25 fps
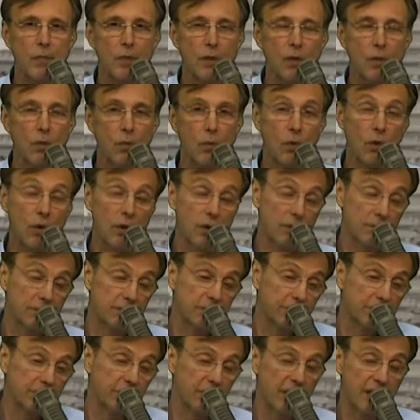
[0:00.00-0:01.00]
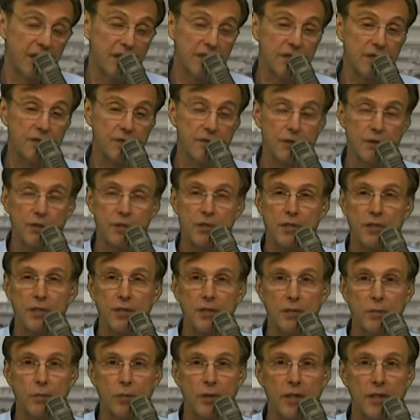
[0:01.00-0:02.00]
Or vice versa,
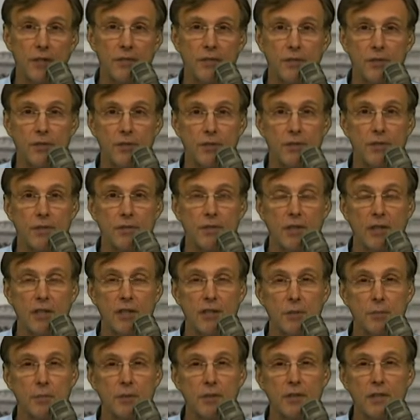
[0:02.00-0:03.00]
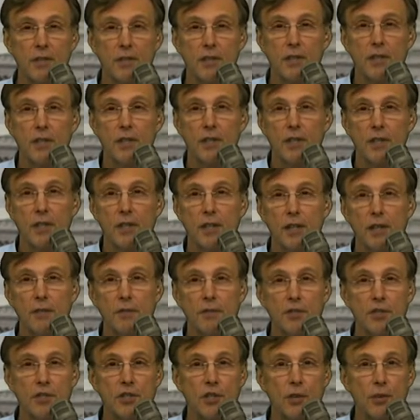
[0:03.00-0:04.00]
a wife or husband.
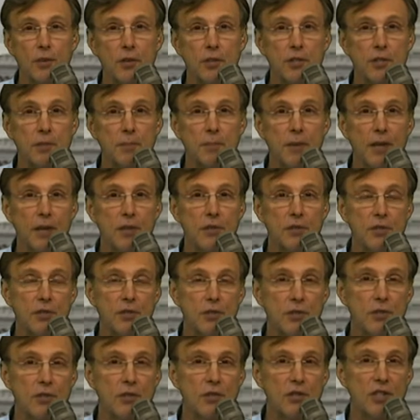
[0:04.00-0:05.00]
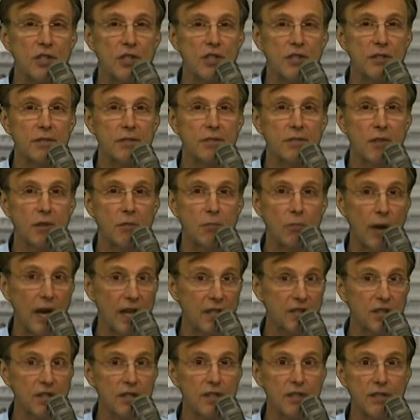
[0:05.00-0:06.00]
Even so, the spouse is usually
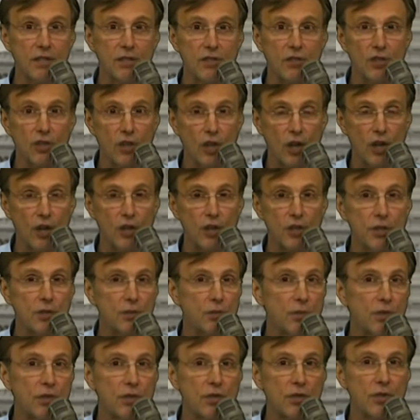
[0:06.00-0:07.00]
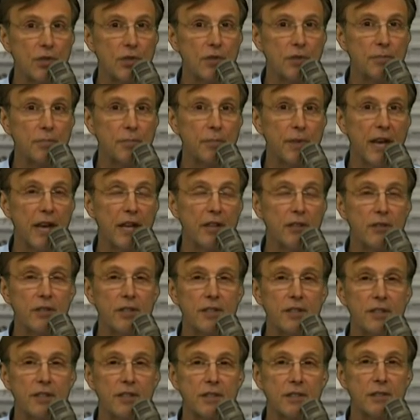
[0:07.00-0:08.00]
arrested and charged with assault and
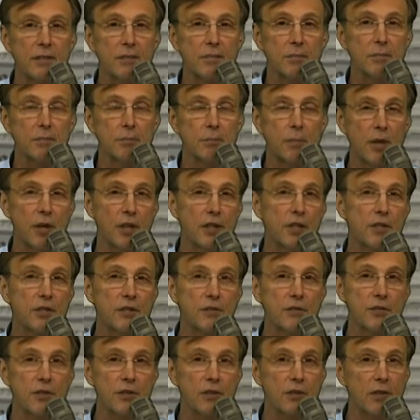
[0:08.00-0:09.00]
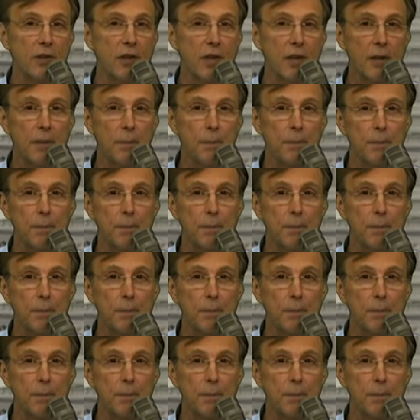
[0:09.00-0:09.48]
battery and punished for the crime.